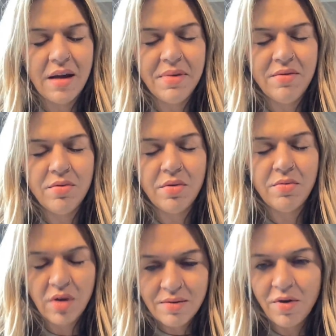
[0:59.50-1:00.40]
been
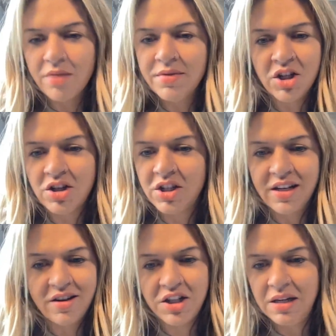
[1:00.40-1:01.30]
involved in church
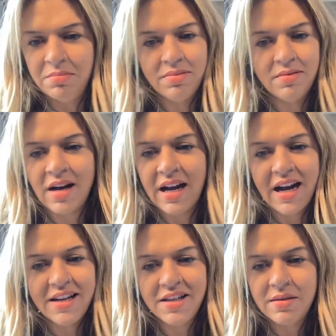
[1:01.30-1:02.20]
leadership.
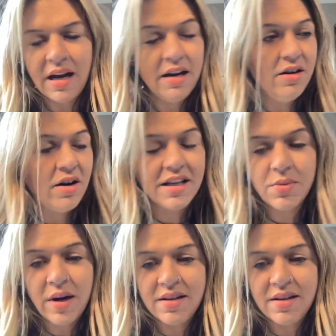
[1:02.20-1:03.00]
I don't know, I swear